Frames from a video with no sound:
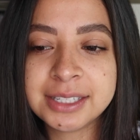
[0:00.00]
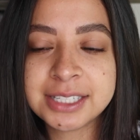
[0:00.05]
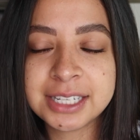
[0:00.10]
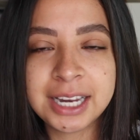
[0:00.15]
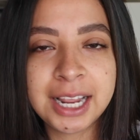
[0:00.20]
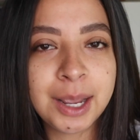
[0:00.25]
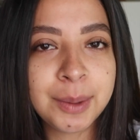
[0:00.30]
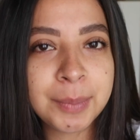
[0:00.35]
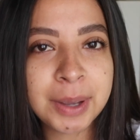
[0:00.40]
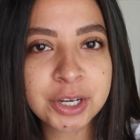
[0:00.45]

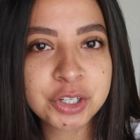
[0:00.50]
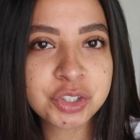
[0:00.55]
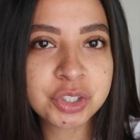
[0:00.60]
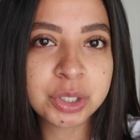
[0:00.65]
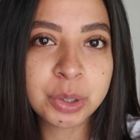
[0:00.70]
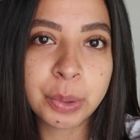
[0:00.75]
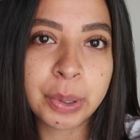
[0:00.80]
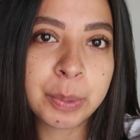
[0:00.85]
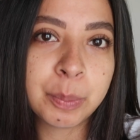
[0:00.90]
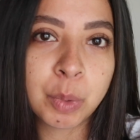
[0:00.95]
Today I'm
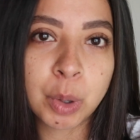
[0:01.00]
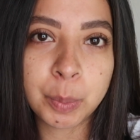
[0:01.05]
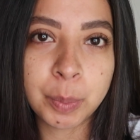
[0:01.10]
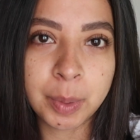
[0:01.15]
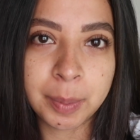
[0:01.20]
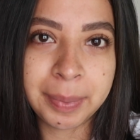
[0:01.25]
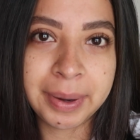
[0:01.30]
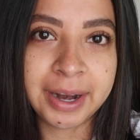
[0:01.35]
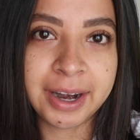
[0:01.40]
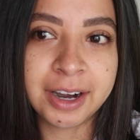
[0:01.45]
actually going more
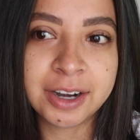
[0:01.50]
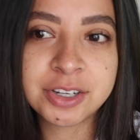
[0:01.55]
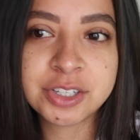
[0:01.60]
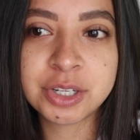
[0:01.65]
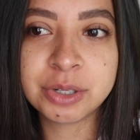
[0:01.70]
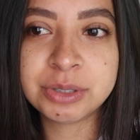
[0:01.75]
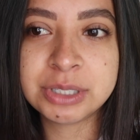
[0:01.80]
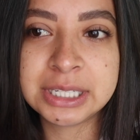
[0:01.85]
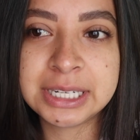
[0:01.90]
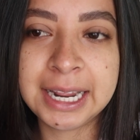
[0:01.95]
prepared,
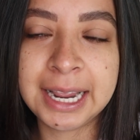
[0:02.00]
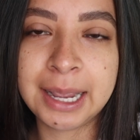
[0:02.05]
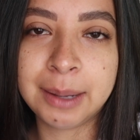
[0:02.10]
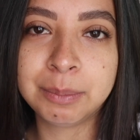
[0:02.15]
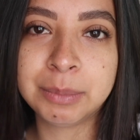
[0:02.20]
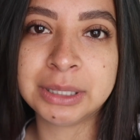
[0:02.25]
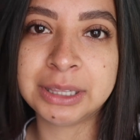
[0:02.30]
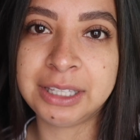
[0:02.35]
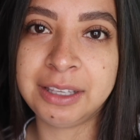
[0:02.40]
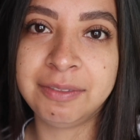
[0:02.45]
so today
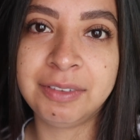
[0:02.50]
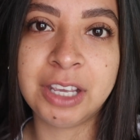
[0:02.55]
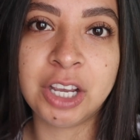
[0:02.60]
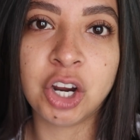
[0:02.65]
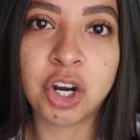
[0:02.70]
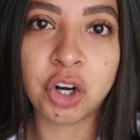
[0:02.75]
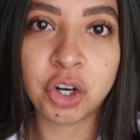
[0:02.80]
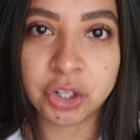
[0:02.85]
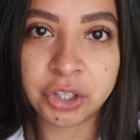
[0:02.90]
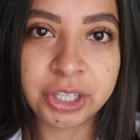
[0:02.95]
I'm leaving
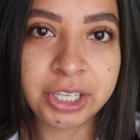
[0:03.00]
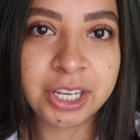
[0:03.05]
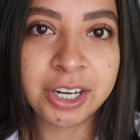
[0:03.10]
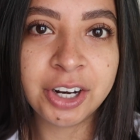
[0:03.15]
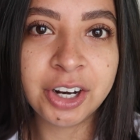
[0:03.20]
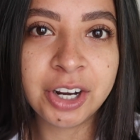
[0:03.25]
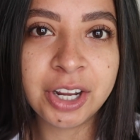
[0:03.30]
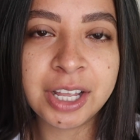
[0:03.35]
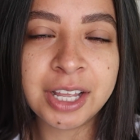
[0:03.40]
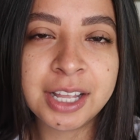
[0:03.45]

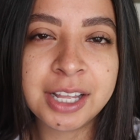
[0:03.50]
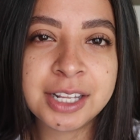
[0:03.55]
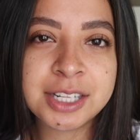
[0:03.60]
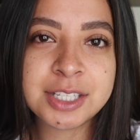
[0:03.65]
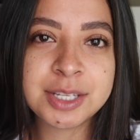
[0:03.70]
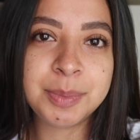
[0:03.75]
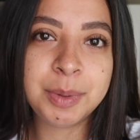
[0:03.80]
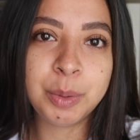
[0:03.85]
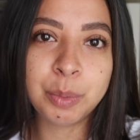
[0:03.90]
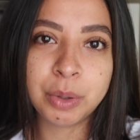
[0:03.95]
earlier
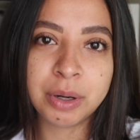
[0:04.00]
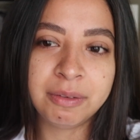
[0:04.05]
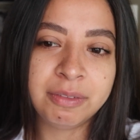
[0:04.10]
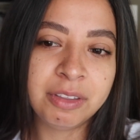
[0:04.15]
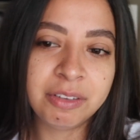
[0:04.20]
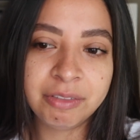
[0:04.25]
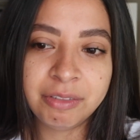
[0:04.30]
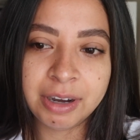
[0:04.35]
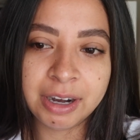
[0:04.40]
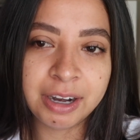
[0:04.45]
to be one of
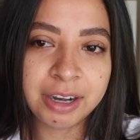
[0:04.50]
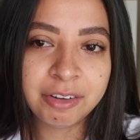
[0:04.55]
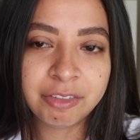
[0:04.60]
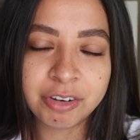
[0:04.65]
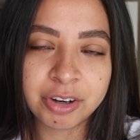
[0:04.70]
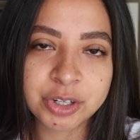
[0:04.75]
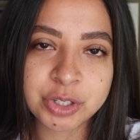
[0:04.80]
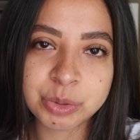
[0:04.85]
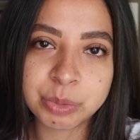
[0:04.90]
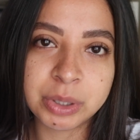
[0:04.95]
the very
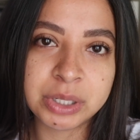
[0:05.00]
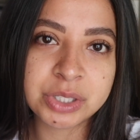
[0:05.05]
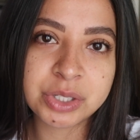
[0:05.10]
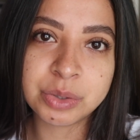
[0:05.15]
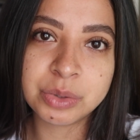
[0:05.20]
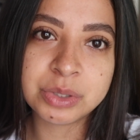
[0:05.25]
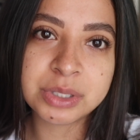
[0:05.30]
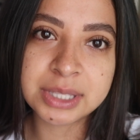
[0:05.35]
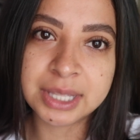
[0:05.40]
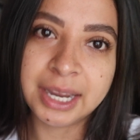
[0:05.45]
first ones
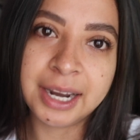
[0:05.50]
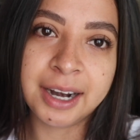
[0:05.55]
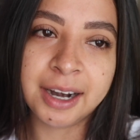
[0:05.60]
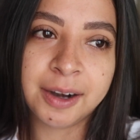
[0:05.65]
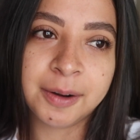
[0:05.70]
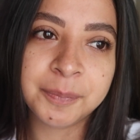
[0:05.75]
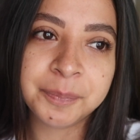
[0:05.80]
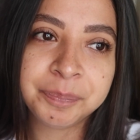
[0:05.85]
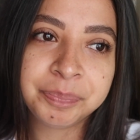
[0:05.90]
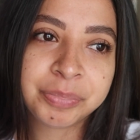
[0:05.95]
who's
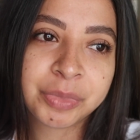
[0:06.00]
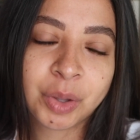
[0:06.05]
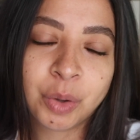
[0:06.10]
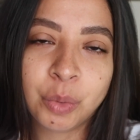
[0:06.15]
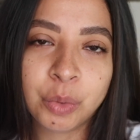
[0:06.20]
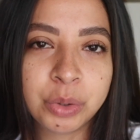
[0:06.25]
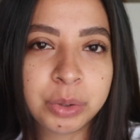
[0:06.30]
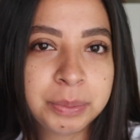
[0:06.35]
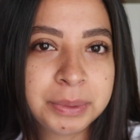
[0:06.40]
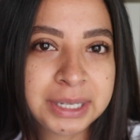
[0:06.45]
there,
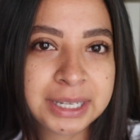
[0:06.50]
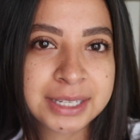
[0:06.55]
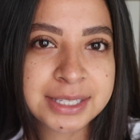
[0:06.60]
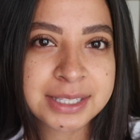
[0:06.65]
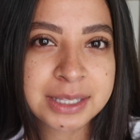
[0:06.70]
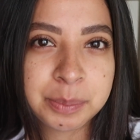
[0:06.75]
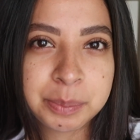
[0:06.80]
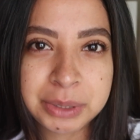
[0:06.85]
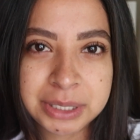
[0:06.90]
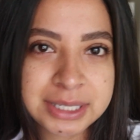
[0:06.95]
only
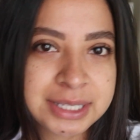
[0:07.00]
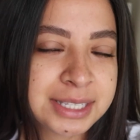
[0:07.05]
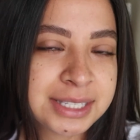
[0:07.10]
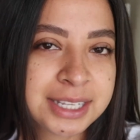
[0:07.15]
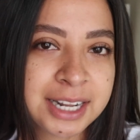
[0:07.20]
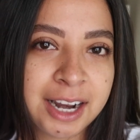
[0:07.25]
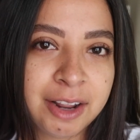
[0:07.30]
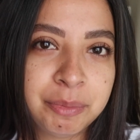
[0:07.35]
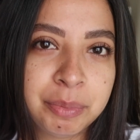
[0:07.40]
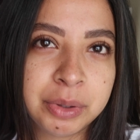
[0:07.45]
because the pieces
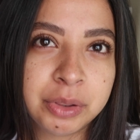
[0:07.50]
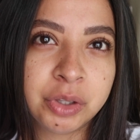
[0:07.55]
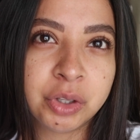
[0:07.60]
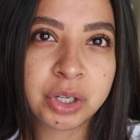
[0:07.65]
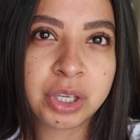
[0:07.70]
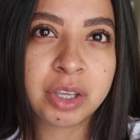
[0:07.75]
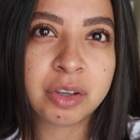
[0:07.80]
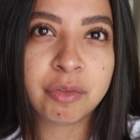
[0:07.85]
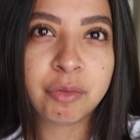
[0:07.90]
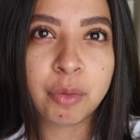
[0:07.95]
that I've been
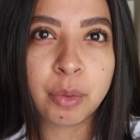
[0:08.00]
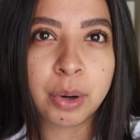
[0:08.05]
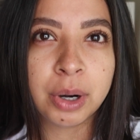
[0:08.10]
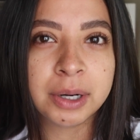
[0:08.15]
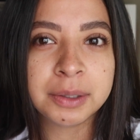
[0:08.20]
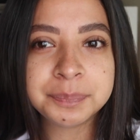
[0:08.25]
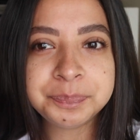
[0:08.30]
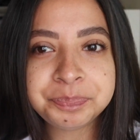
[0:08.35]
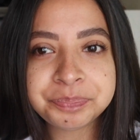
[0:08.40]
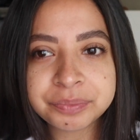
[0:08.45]
looking
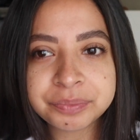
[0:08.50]
for,